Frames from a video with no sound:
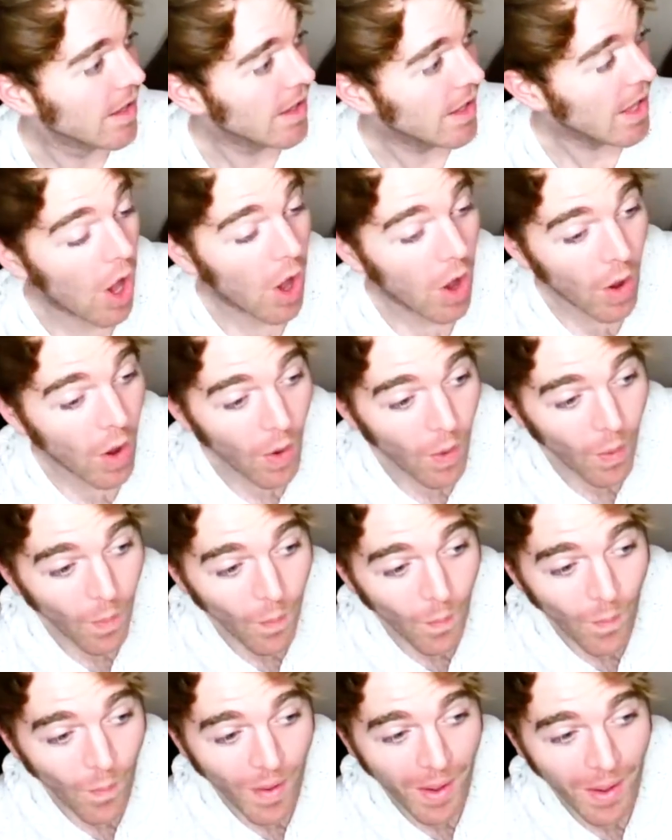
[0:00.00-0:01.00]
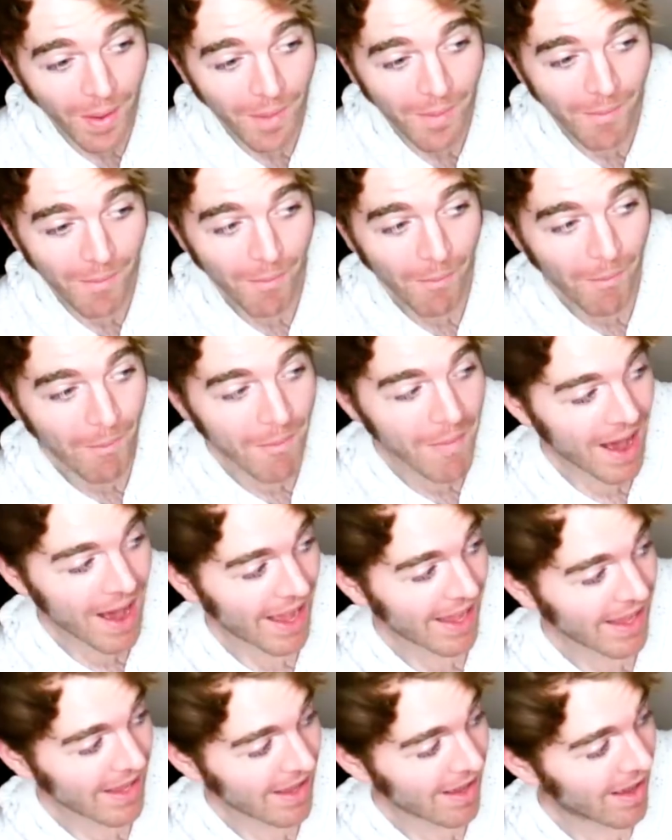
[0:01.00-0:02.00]
contentious, especially after there was
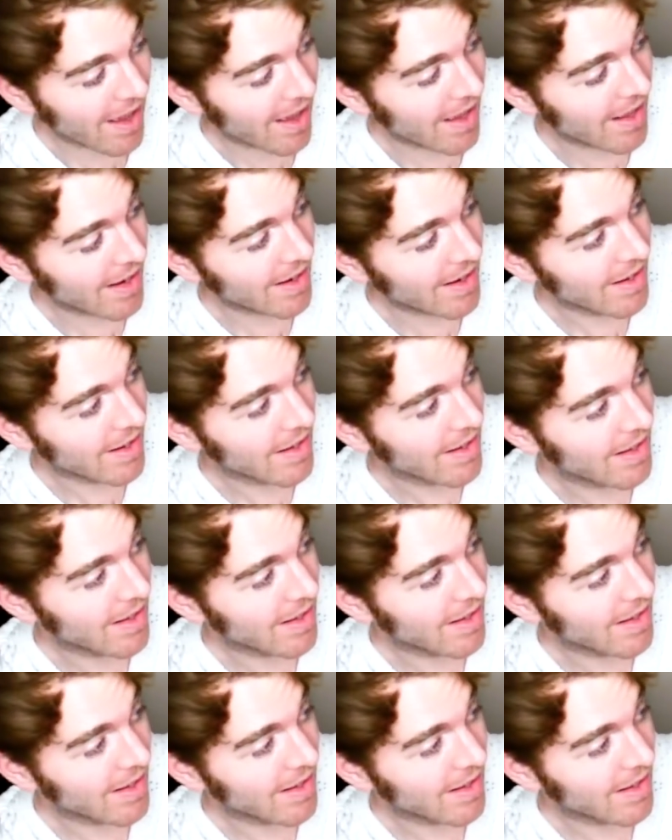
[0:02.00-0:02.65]
a video of him